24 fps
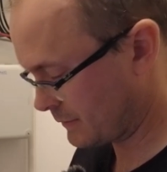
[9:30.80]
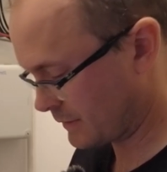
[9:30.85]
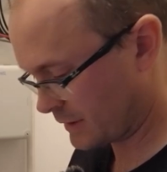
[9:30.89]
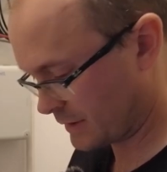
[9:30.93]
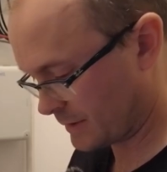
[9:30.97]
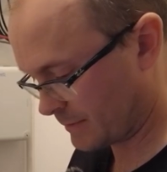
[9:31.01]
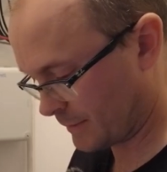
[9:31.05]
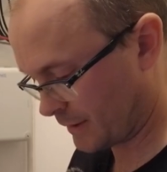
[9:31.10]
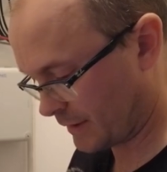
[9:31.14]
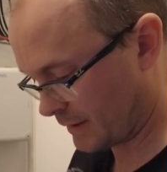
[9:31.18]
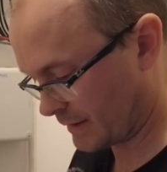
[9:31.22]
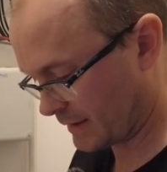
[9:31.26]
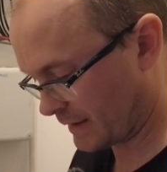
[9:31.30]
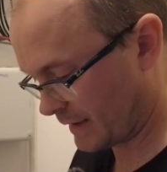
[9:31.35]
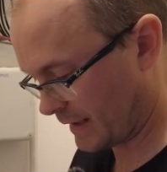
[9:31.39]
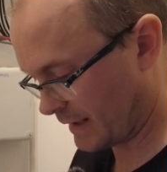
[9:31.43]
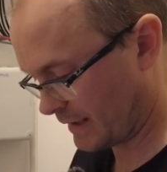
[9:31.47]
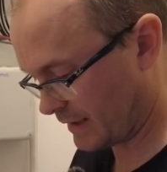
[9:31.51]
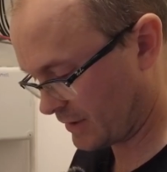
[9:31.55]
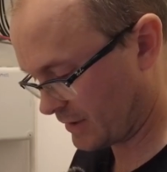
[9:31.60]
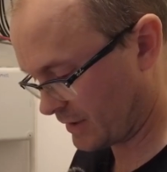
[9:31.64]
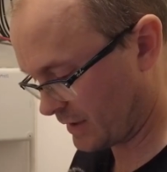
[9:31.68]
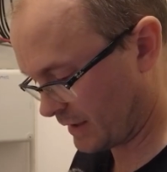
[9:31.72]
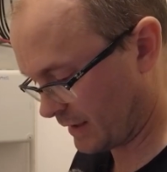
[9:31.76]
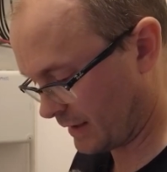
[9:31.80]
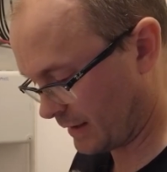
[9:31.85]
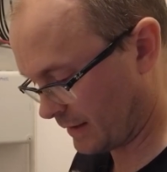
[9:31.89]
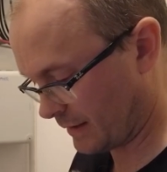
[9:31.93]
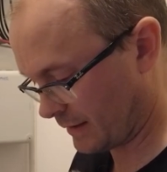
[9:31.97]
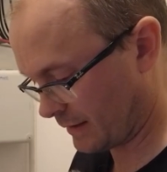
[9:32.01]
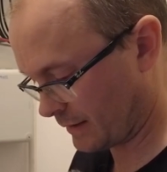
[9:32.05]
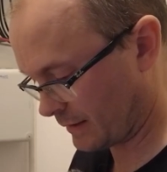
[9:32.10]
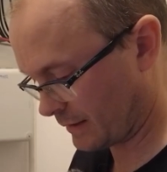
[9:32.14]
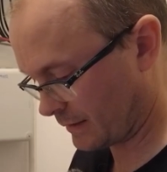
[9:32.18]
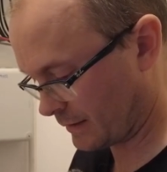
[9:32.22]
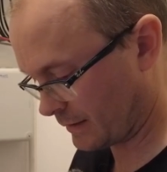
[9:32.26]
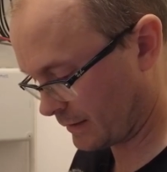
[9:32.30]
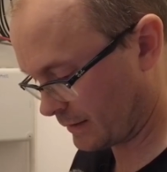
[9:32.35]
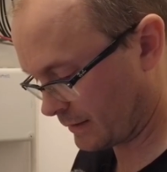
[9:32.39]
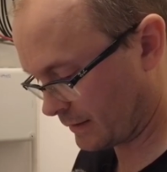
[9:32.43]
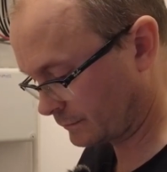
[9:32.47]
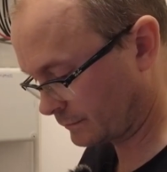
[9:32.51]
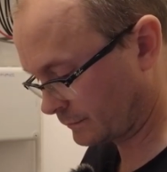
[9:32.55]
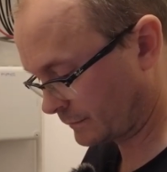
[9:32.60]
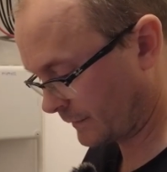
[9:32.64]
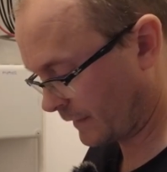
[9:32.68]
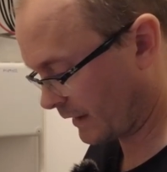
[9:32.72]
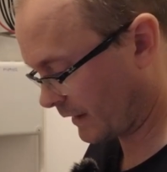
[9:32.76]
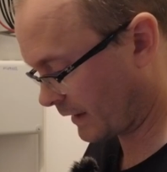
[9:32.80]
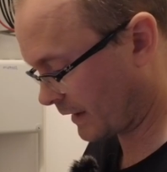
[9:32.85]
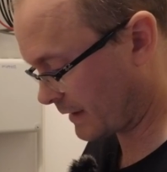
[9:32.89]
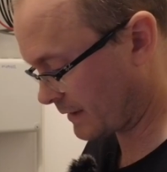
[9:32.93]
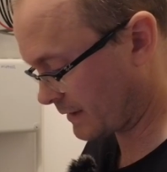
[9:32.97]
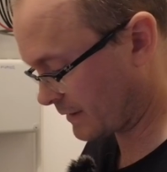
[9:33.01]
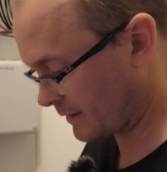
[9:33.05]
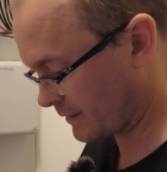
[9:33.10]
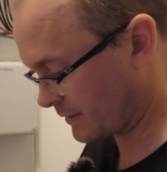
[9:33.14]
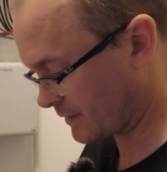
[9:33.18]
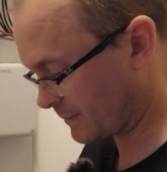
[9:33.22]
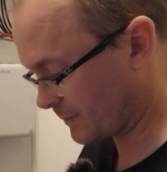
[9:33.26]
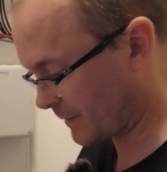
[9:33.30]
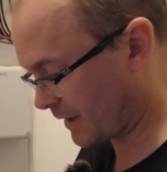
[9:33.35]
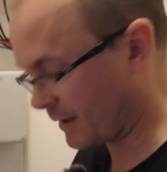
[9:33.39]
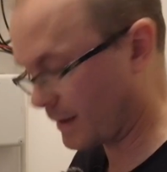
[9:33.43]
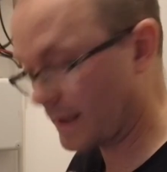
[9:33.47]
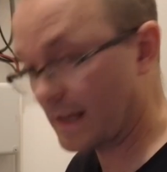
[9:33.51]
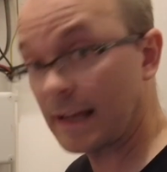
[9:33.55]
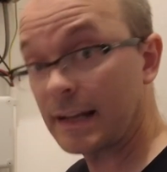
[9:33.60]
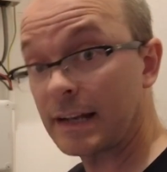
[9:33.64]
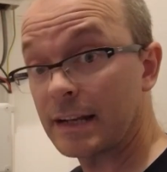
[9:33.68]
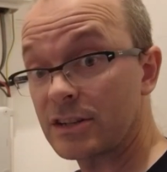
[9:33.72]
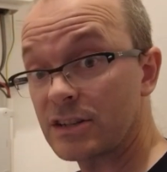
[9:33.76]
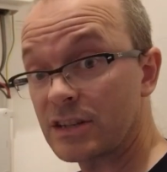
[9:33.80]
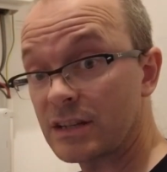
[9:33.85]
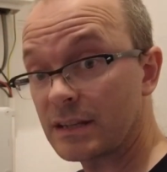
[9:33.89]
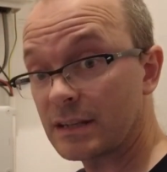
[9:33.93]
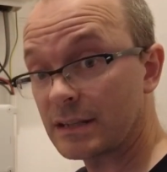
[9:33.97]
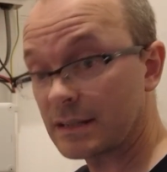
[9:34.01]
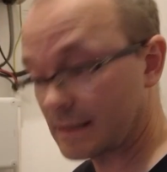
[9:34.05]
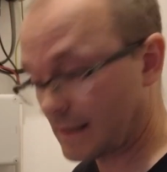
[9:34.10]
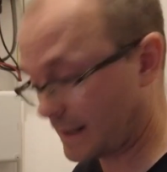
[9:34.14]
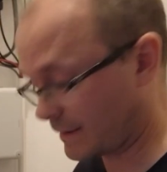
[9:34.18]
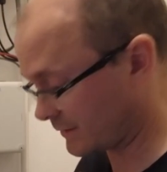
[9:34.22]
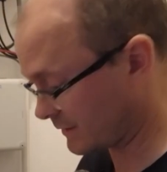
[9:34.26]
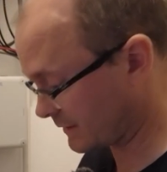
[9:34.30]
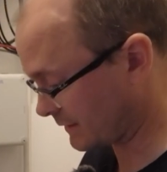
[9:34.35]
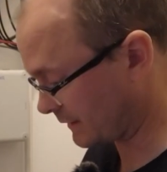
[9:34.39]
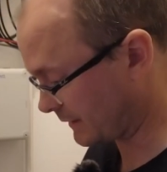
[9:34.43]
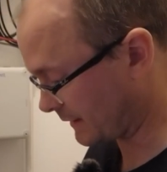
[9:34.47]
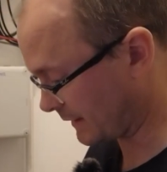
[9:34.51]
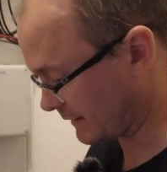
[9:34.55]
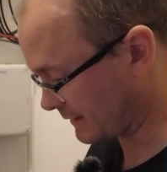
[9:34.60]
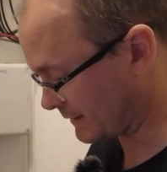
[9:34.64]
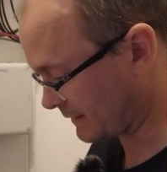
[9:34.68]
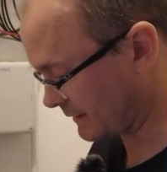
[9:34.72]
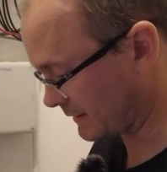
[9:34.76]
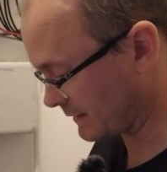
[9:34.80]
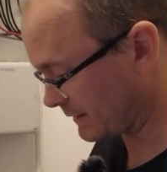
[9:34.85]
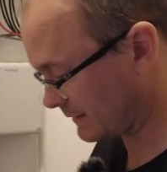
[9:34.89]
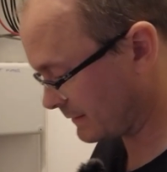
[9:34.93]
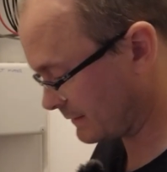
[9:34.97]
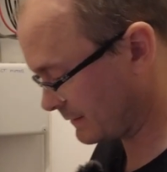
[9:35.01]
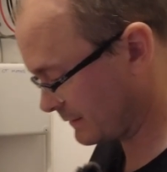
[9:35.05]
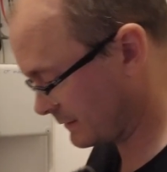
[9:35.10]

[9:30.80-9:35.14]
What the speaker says: smart energy. Okay, so smart energy is now selected.